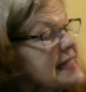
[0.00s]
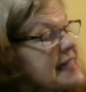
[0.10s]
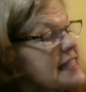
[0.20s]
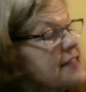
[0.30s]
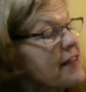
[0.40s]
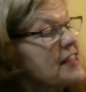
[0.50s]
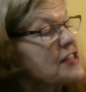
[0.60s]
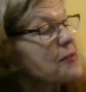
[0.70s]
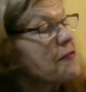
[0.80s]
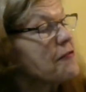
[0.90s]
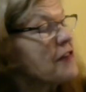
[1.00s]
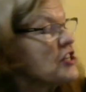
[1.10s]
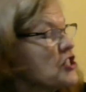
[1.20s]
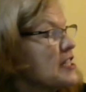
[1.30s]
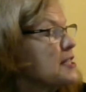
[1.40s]
his feathers were
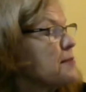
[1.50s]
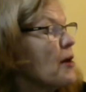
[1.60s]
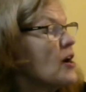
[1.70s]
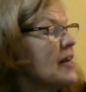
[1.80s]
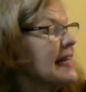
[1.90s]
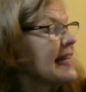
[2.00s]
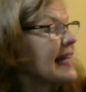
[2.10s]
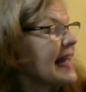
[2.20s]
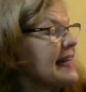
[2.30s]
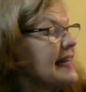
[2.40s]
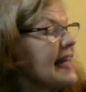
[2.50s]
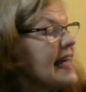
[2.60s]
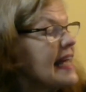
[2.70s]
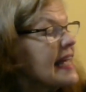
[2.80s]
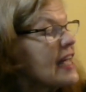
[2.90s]
fresh and sparkly again,
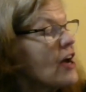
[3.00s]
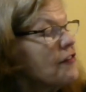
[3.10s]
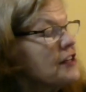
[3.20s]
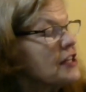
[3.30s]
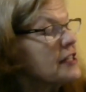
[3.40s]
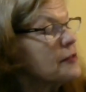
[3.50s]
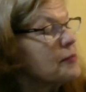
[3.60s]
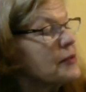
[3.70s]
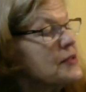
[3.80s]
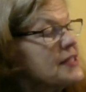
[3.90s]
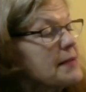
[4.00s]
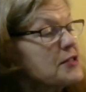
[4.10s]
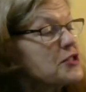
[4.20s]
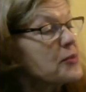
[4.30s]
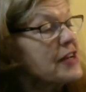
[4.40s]
he offered Little Blue some
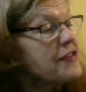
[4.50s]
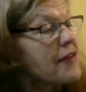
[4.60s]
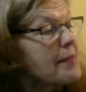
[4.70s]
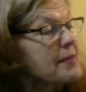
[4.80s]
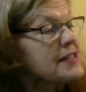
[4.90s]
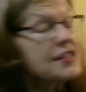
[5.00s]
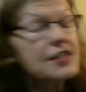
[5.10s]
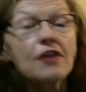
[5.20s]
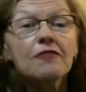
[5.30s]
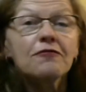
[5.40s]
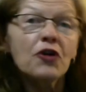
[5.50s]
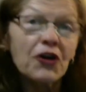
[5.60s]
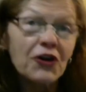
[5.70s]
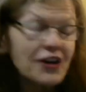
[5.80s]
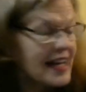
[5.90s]
sweet wrappers for
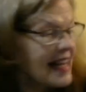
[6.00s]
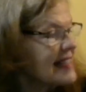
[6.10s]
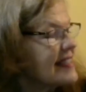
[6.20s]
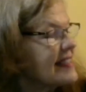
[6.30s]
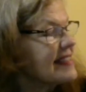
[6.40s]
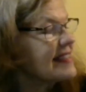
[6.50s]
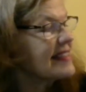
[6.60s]
her nest.